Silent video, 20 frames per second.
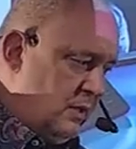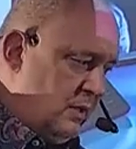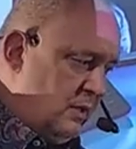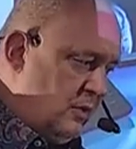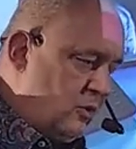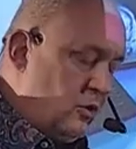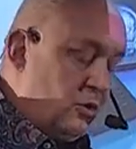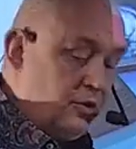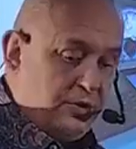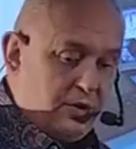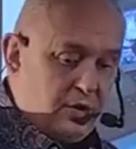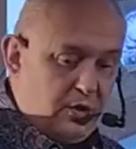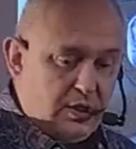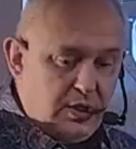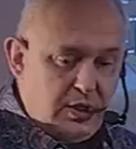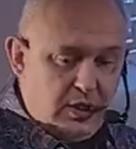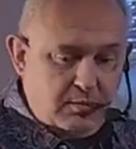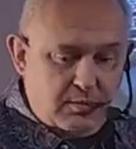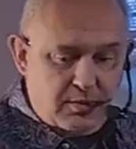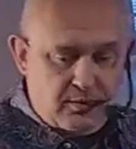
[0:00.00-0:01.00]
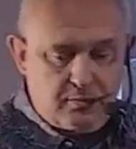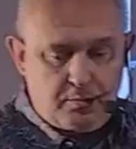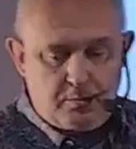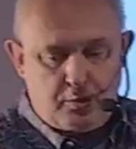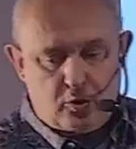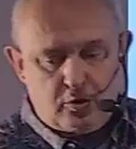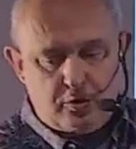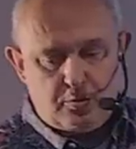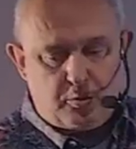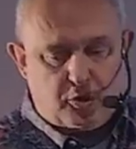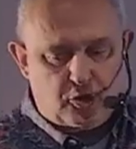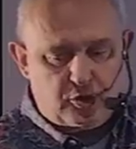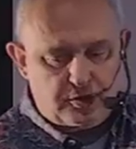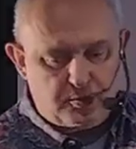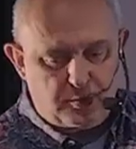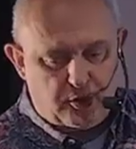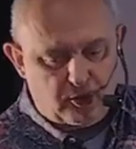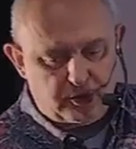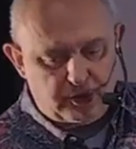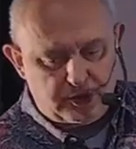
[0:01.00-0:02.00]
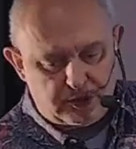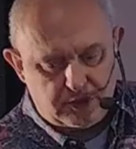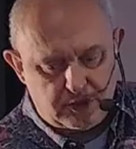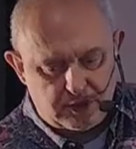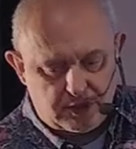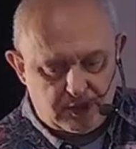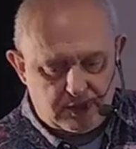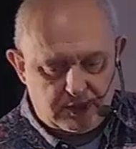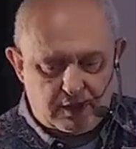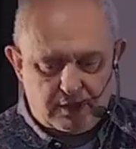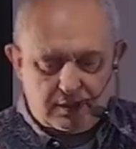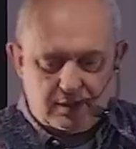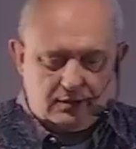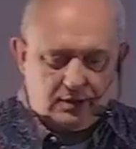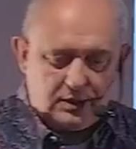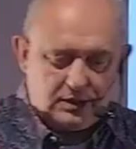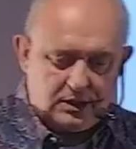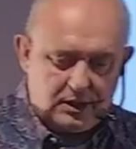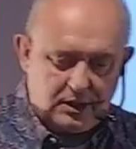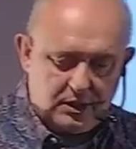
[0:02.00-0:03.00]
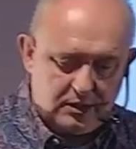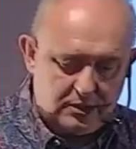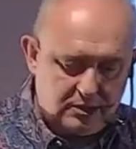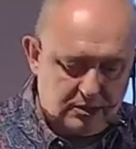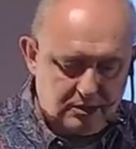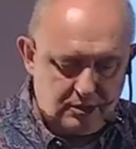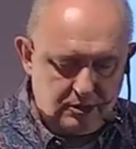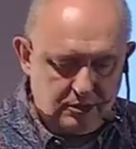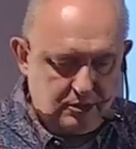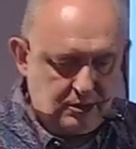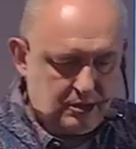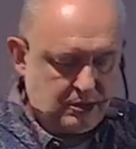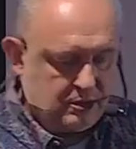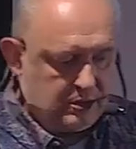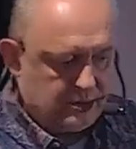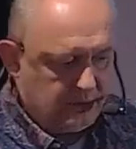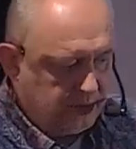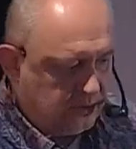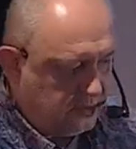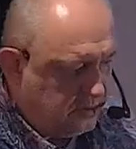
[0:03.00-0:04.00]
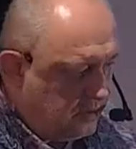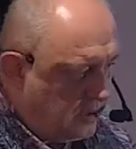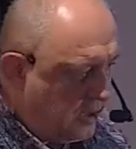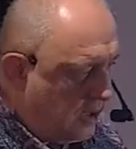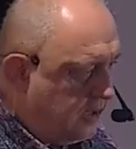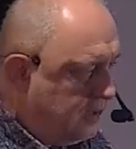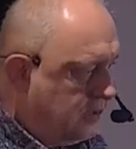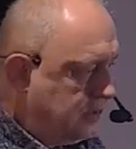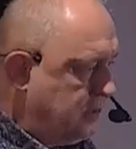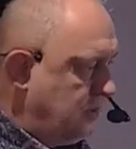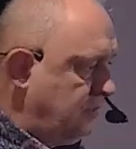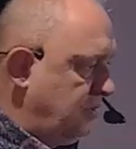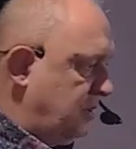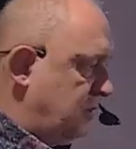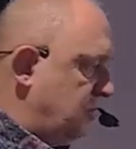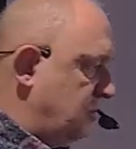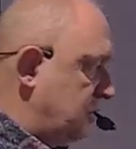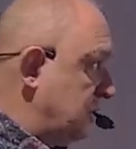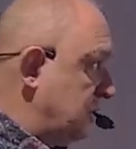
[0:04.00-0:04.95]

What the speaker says: control him if posture and everything is right, if he does